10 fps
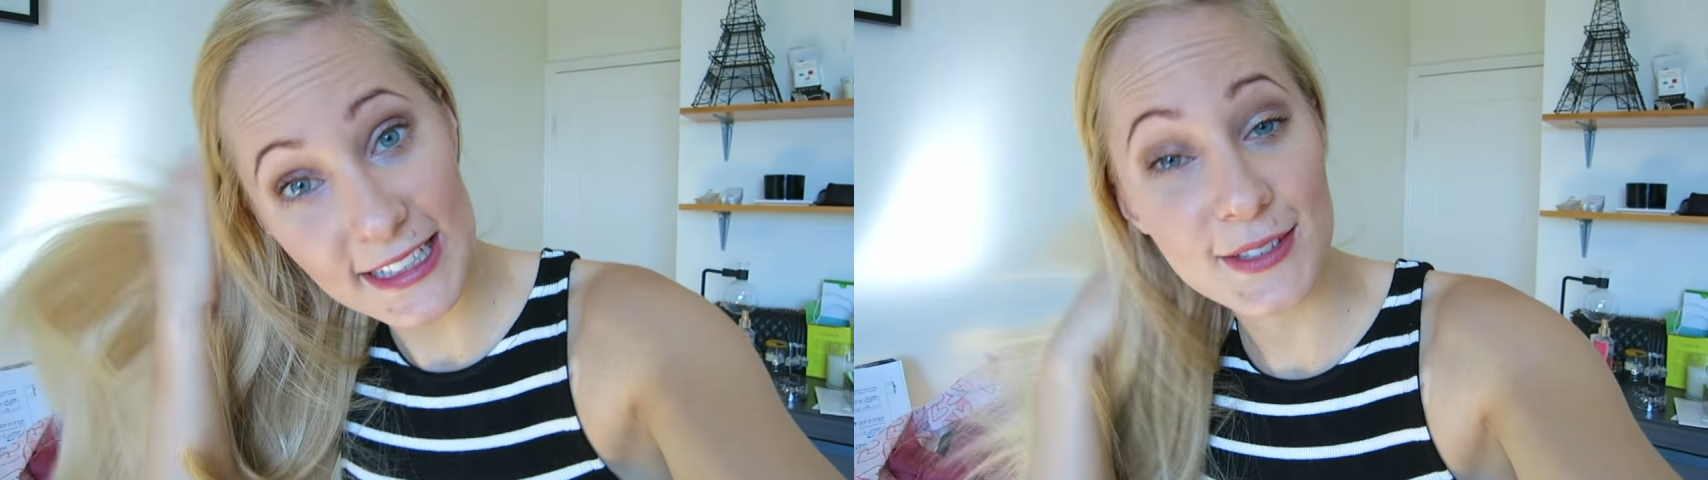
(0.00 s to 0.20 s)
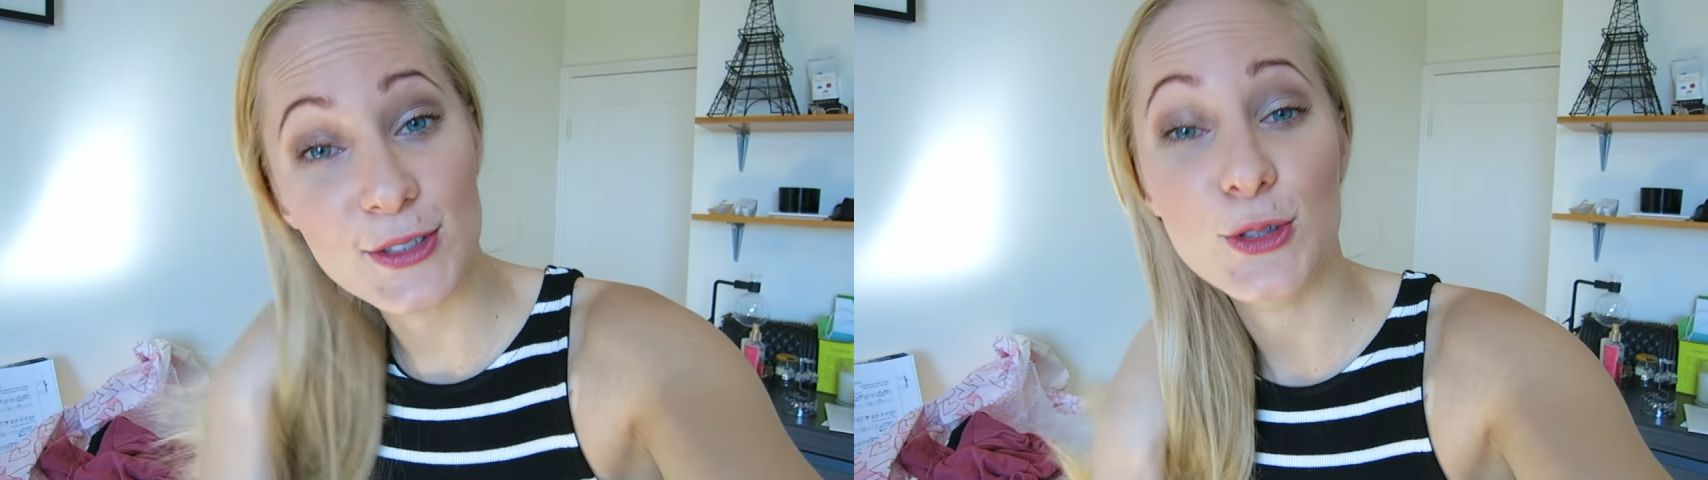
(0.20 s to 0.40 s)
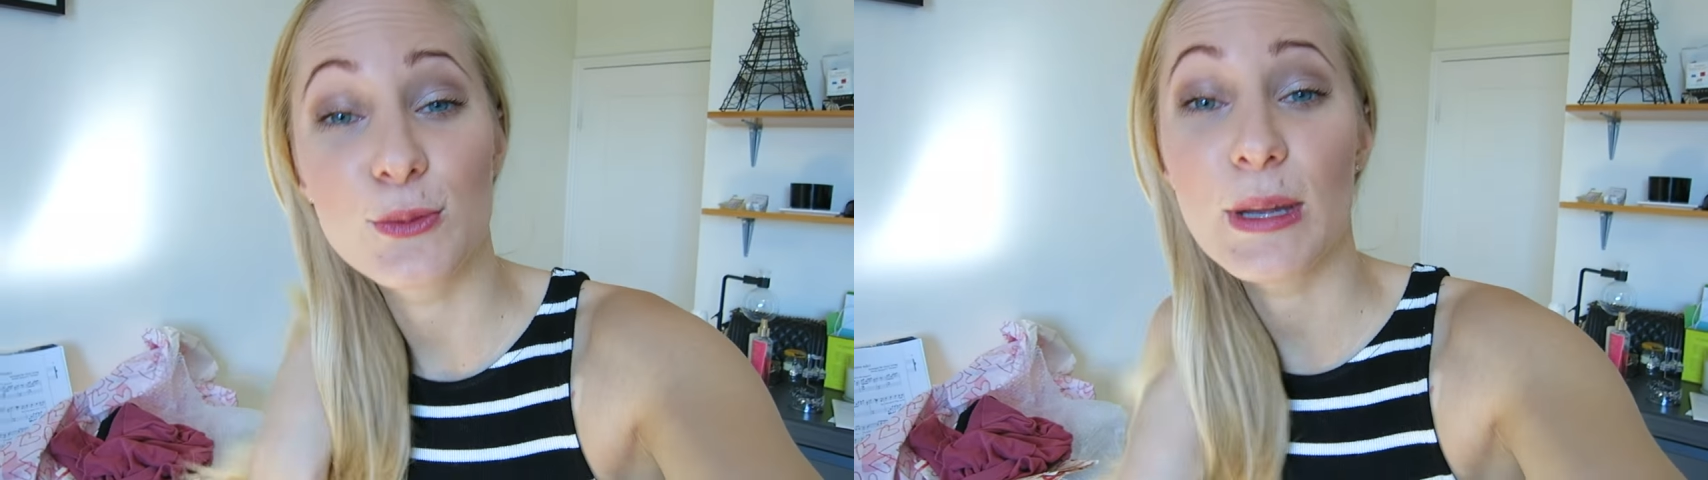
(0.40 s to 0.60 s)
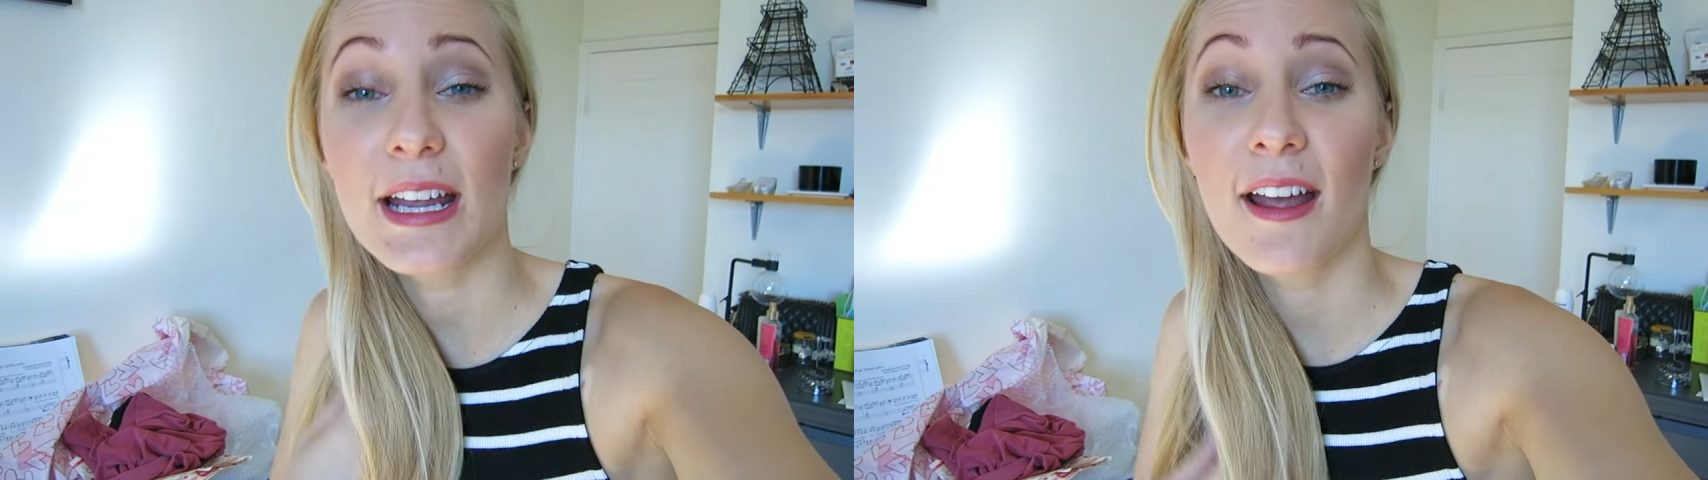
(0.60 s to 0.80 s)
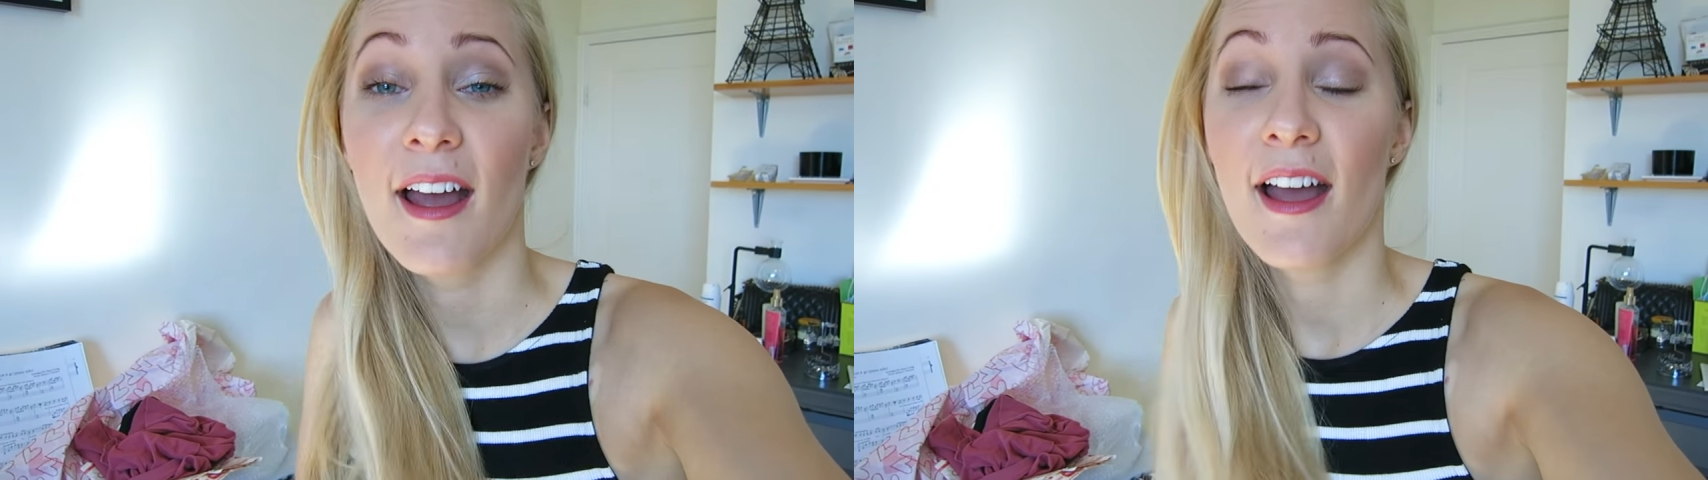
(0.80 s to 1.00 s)
these to
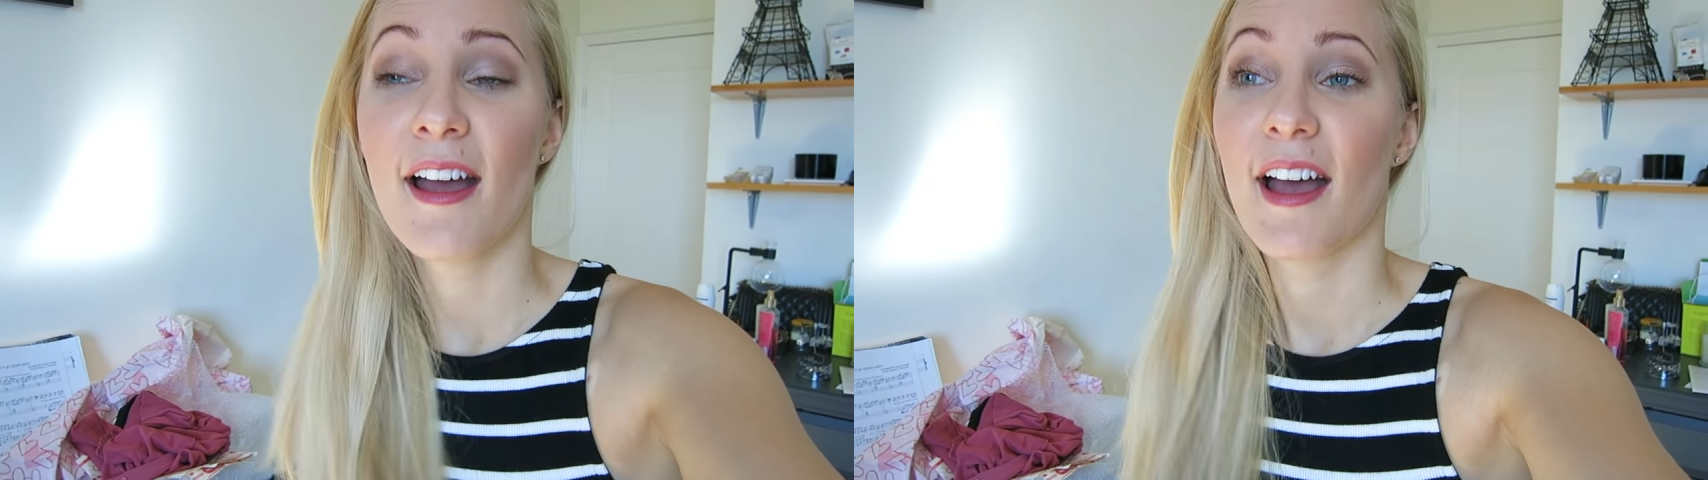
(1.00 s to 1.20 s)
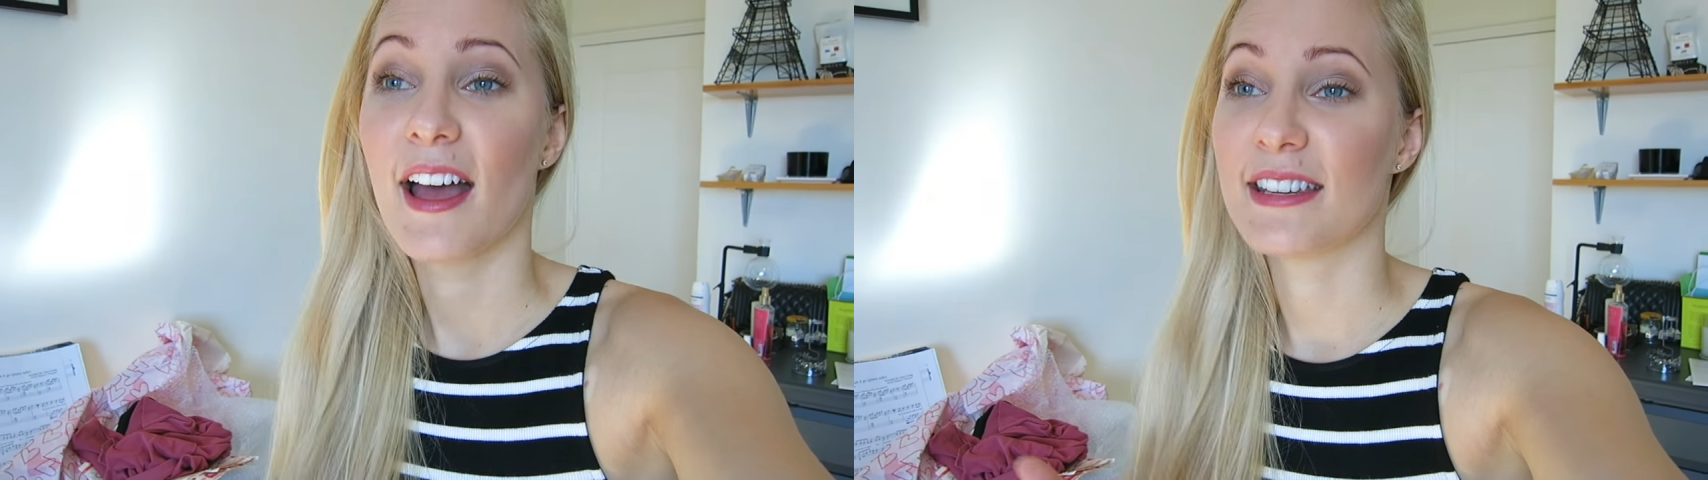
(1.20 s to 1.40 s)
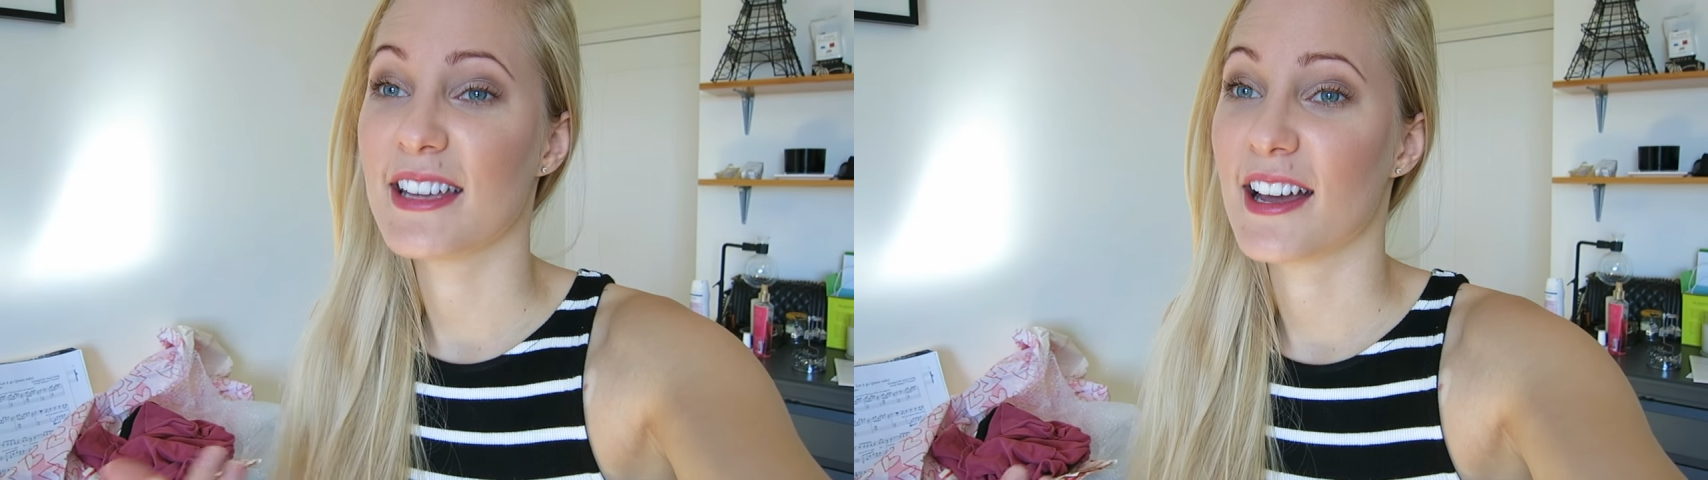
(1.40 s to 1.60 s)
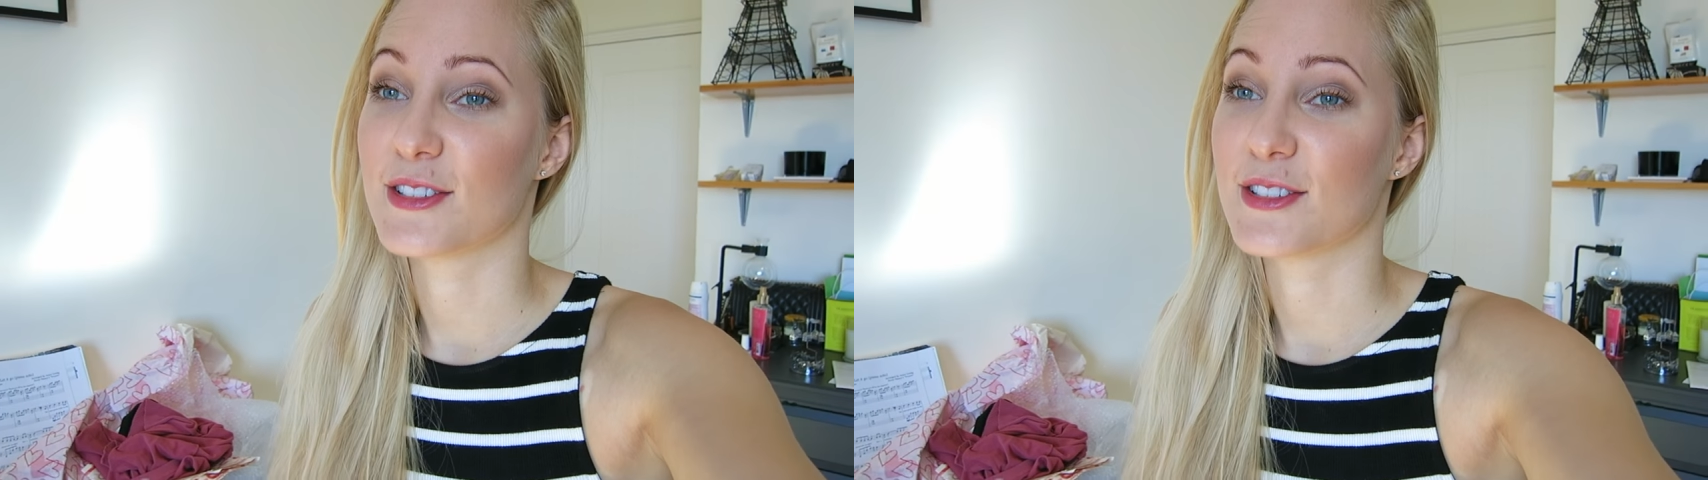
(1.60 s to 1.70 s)
me and yeah,